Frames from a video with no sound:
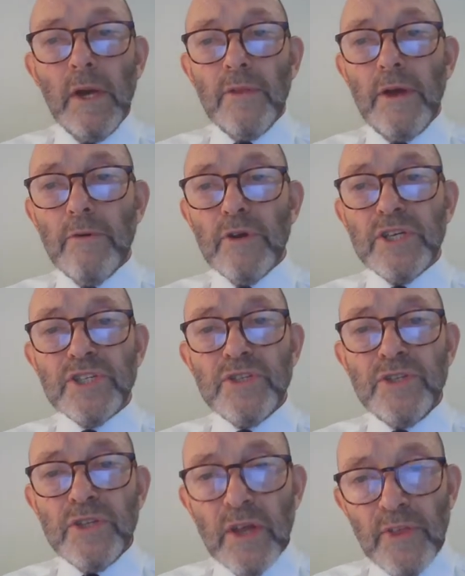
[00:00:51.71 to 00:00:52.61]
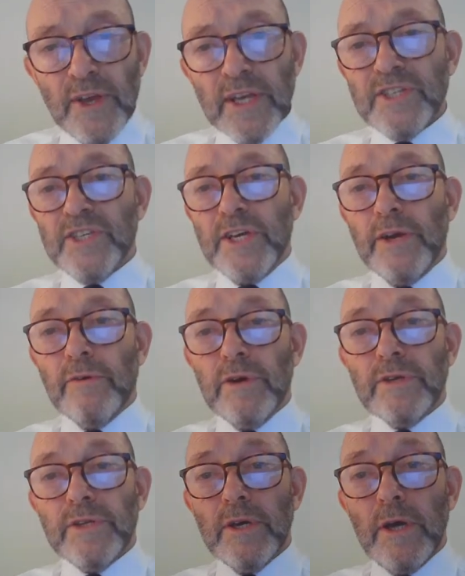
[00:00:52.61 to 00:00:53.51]
There is nothing
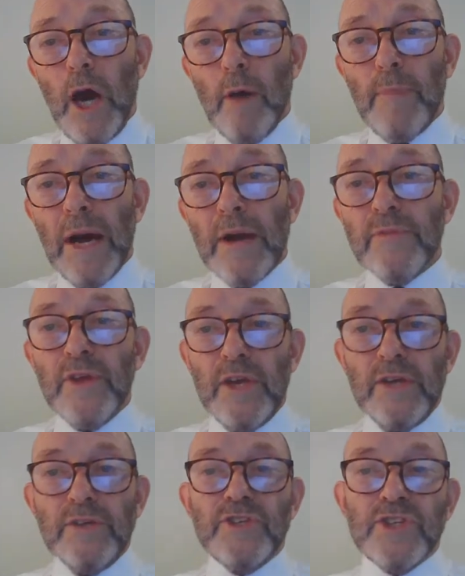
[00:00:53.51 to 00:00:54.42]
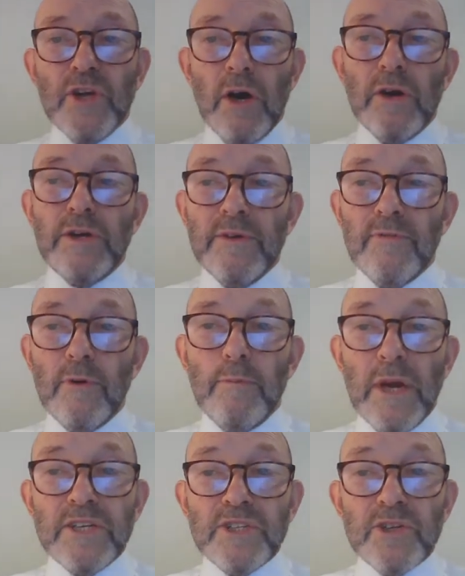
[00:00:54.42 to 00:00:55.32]
secret about the inside of a
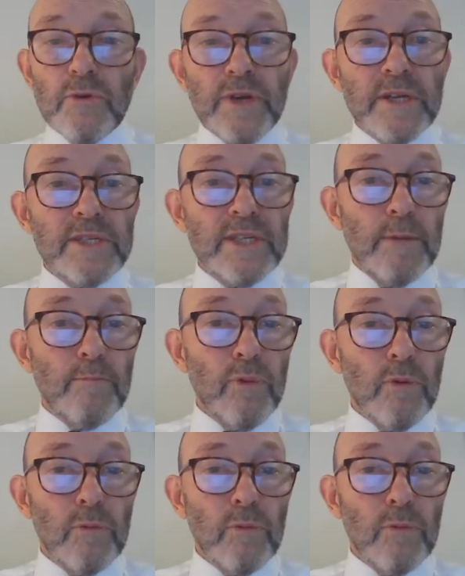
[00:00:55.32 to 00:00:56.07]
Masonic temple.